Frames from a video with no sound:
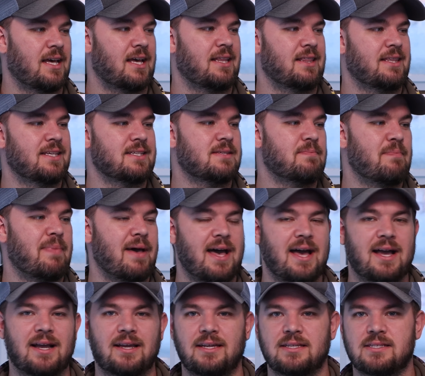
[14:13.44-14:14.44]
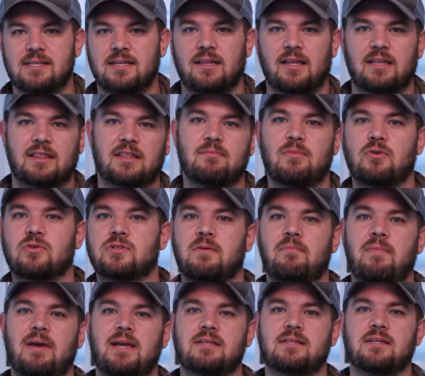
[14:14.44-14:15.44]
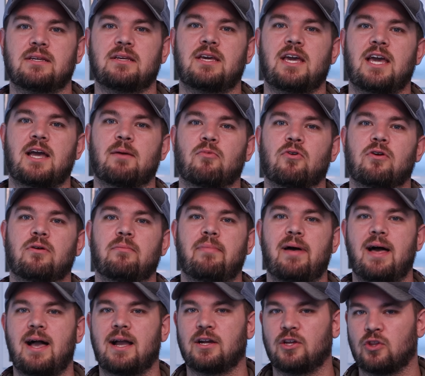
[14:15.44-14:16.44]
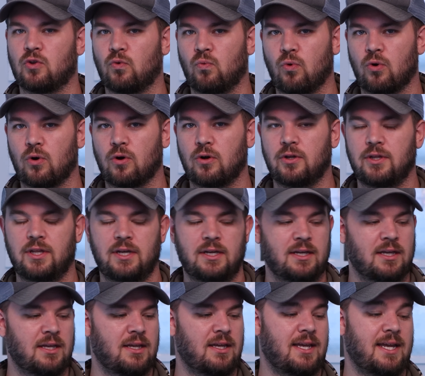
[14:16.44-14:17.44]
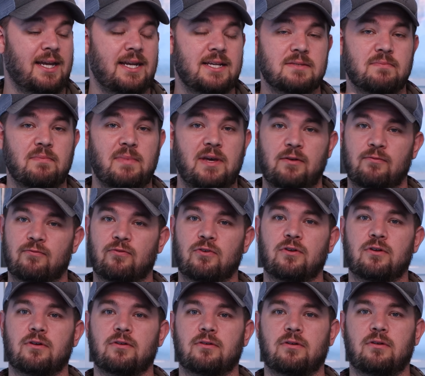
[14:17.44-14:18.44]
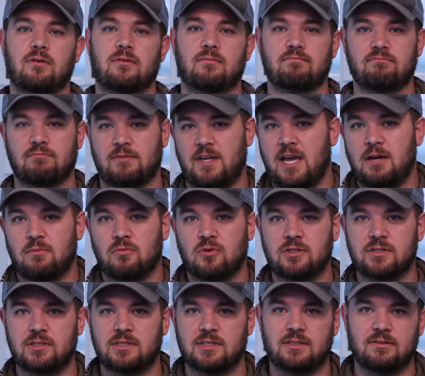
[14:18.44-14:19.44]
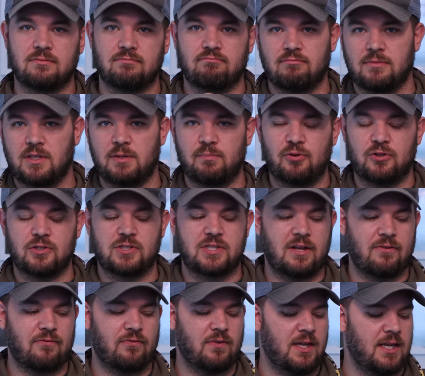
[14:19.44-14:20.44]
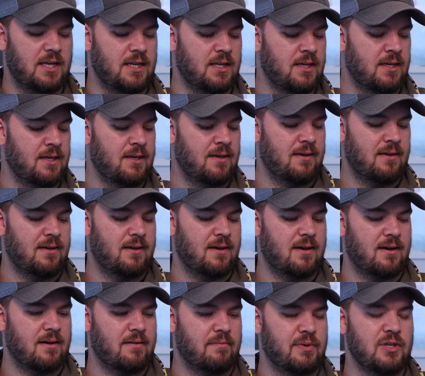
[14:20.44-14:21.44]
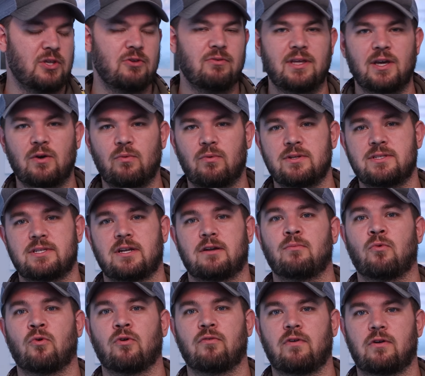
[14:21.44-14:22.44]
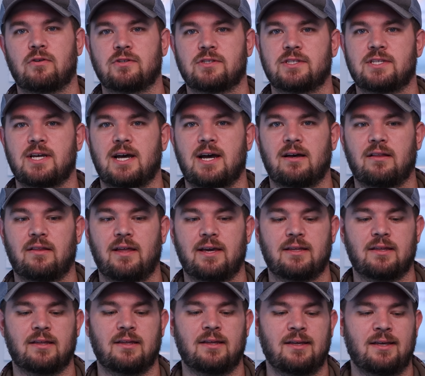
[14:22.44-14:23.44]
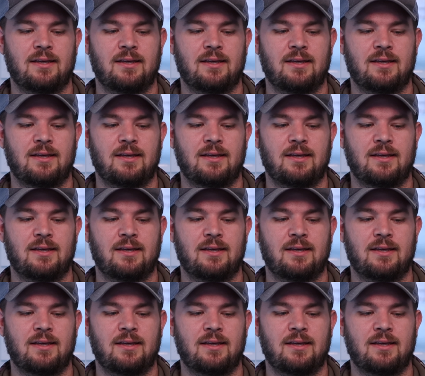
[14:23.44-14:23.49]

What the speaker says: This bag isn't like the most amazing camera bag in the world. It is meant for cameras and to put stuff in, but you can get ones that are more versatile, like